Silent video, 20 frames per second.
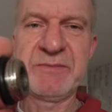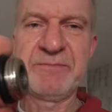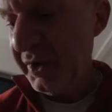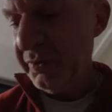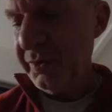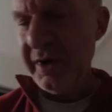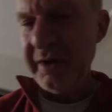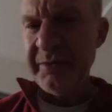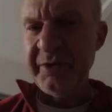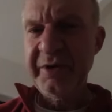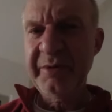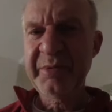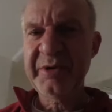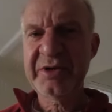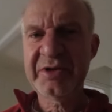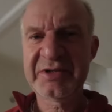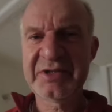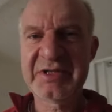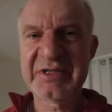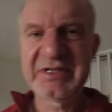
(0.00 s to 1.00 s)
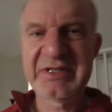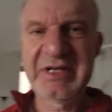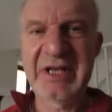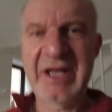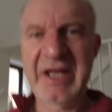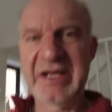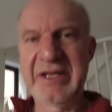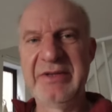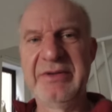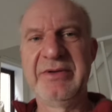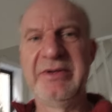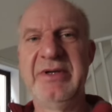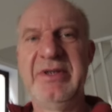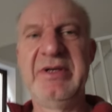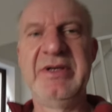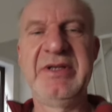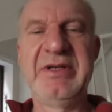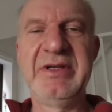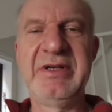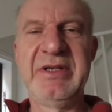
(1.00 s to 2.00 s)
What I'm gonna be using today
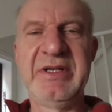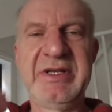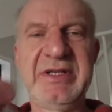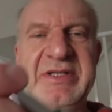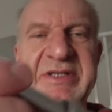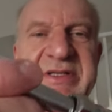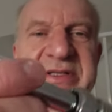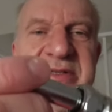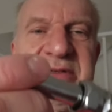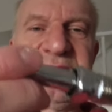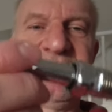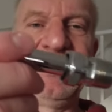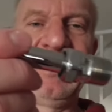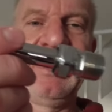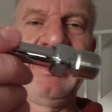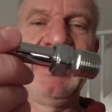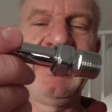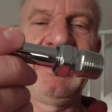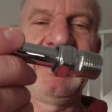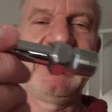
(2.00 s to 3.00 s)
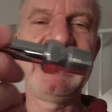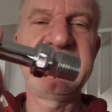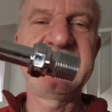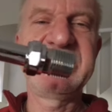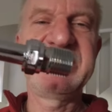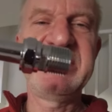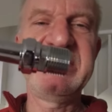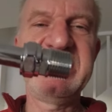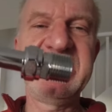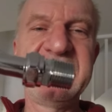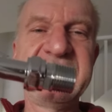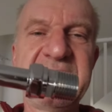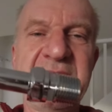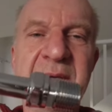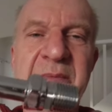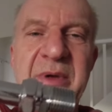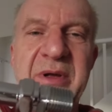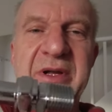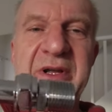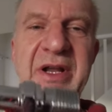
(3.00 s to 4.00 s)
is, is these.
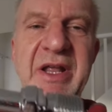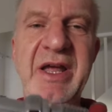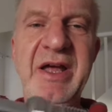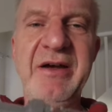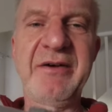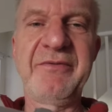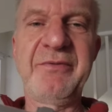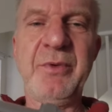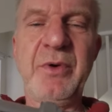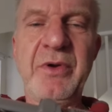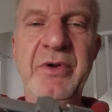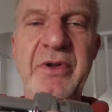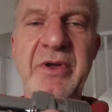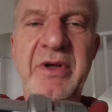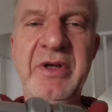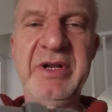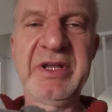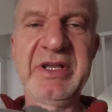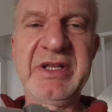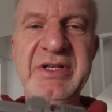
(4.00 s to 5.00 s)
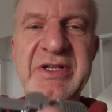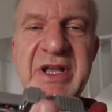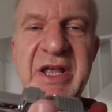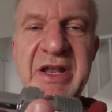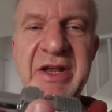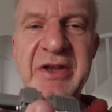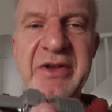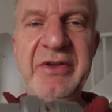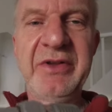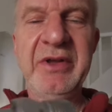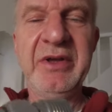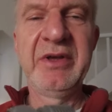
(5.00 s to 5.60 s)
and I'm gonna have one on each end.